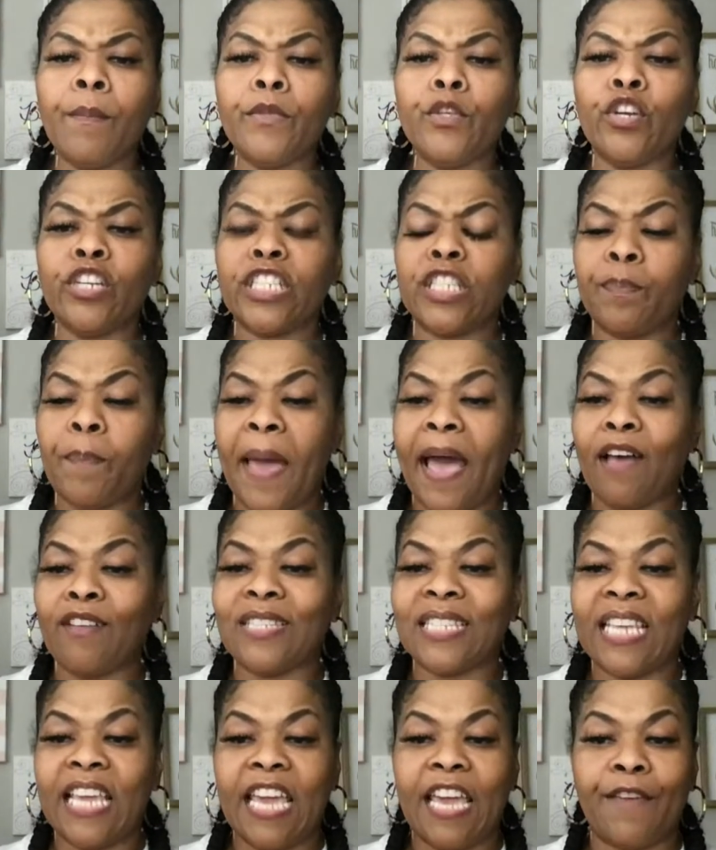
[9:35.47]
your
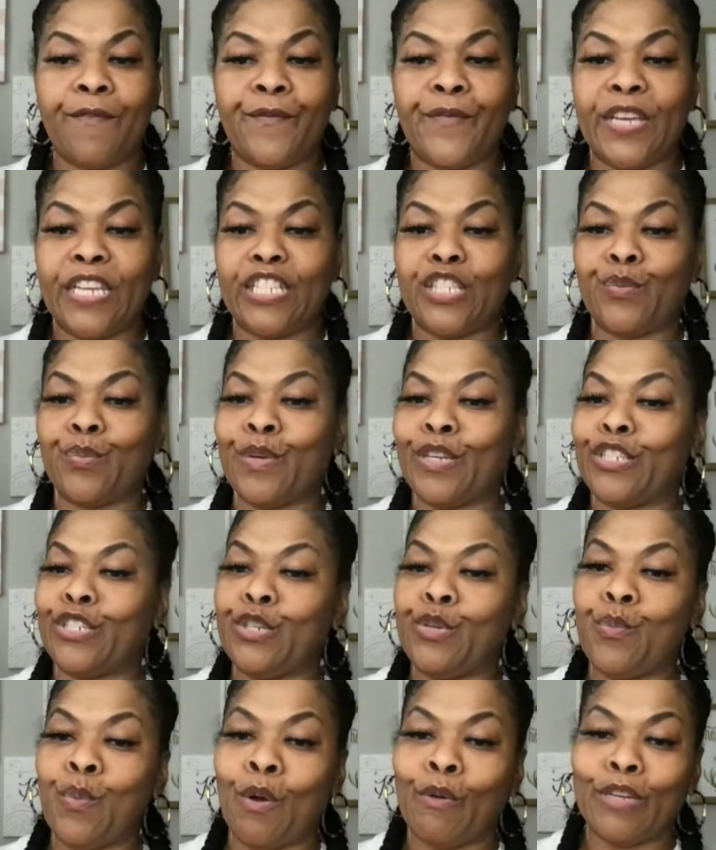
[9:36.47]
spouse can't fix what
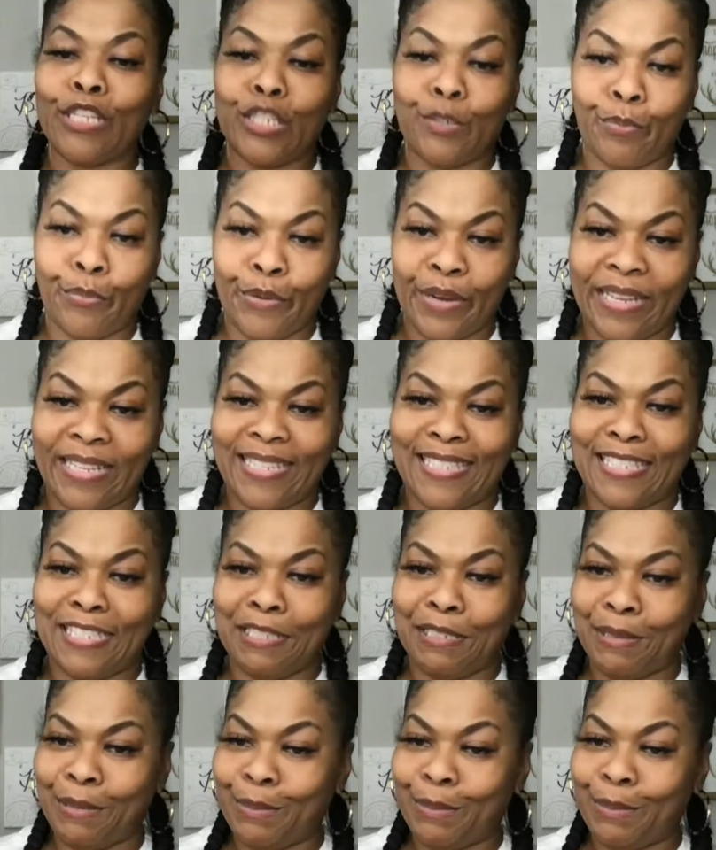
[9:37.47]
you won't express.